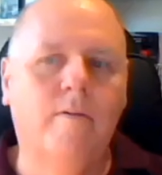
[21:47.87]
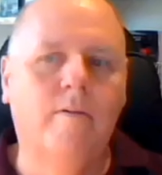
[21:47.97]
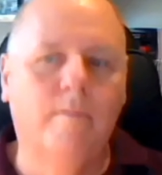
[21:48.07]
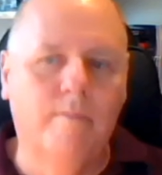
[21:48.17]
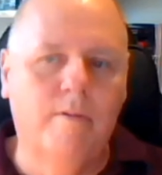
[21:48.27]

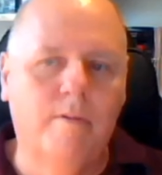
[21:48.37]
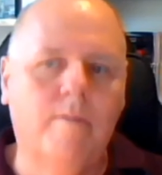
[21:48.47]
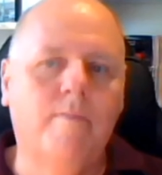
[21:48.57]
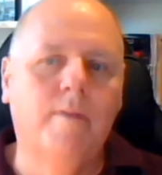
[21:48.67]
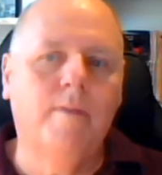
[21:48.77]
Cool.
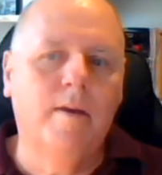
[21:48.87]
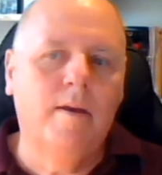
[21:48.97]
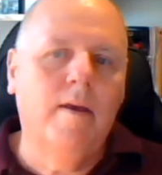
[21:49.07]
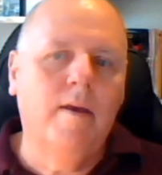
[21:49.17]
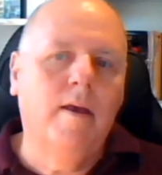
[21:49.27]
Cool.
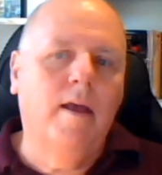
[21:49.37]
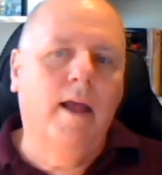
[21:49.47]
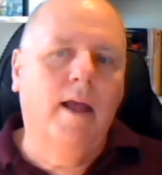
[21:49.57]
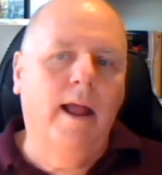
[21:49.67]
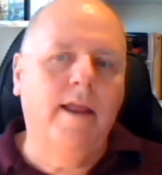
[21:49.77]

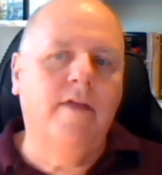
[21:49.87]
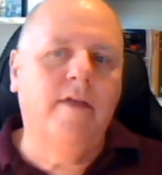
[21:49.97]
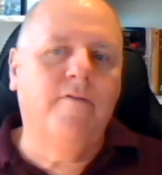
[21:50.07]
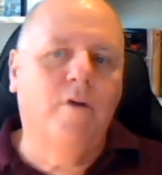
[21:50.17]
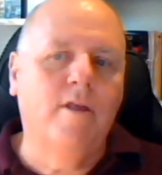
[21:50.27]
How do you
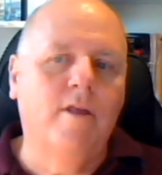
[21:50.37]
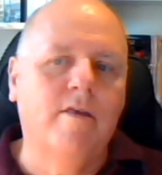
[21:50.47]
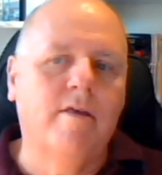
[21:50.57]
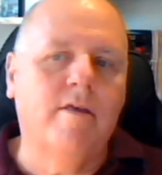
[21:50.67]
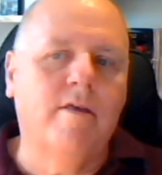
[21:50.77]
define
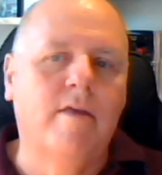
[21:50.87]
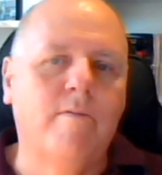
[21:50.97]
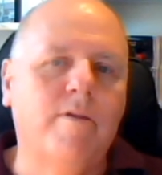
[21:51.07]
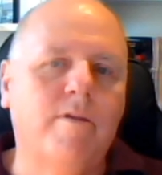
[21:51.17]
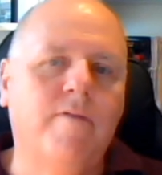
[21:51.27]

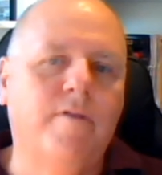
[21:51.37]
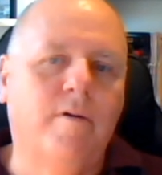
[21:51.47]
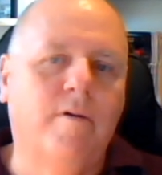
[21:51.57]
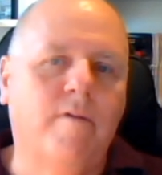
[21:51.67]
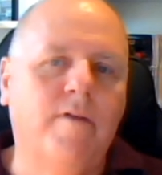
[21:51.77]
success with your
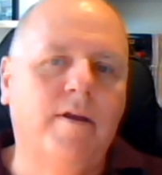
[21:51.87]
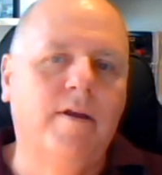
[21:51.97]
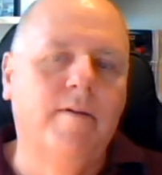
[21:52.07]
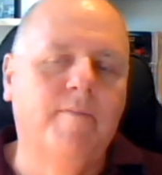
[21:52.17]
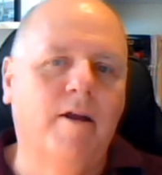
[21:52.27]
photography?
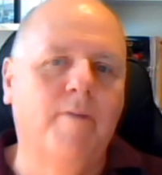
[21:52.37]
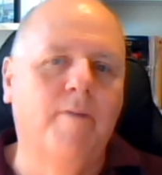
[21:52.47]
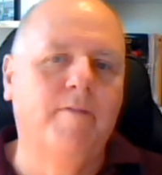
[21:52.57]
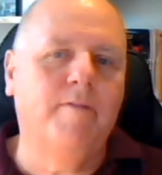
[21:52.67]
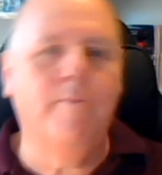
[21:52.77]
And
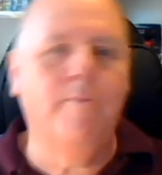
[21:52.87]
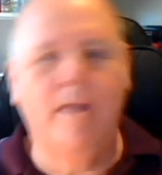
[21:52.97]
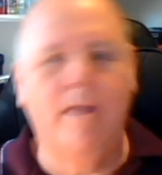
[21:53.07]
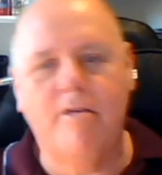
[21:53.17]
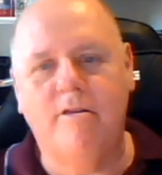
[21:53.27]
I don't
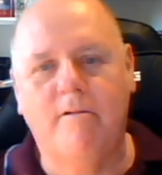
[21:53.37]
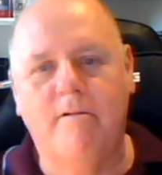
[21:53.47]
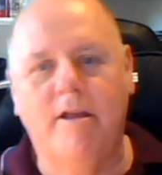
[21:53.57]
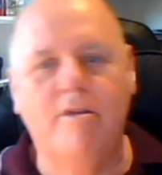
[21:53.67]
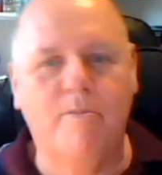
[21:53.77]

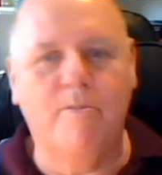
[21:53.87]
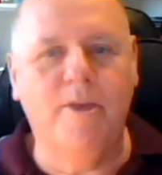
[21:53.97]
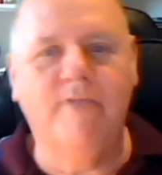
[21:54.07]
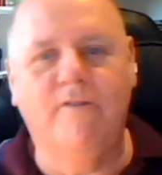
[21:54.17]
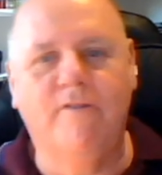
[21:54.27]
necessarily just
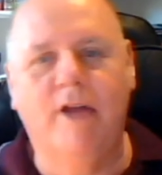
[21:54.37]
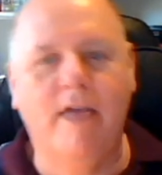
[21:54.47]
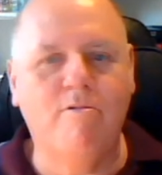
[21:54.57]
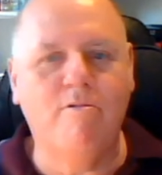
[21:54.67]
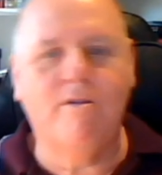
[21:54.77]
mean
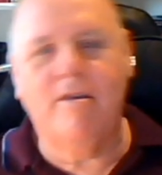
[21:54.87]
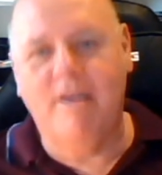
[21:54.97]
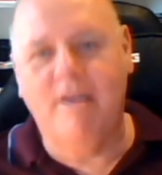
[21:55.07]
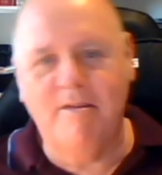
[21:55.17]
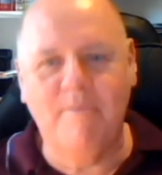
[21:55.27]
financial
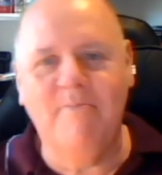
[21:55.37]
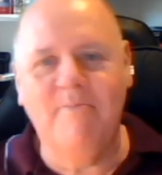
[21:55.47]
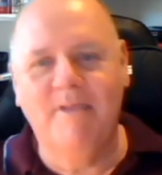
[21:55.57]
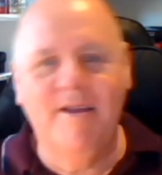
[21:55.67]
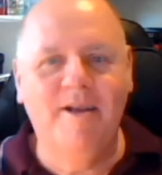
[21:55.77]
success and
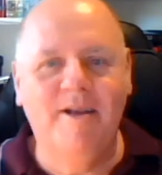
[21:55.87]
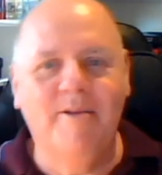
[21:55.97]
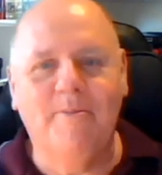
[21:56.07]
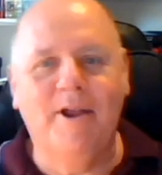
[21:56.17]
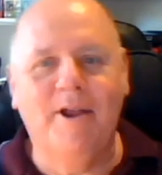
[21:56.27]

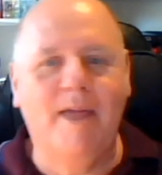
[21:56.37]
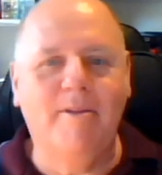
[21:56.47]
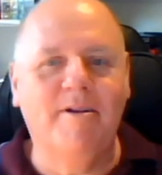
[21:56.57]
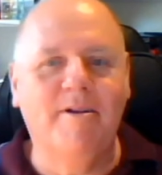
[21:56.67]
being able to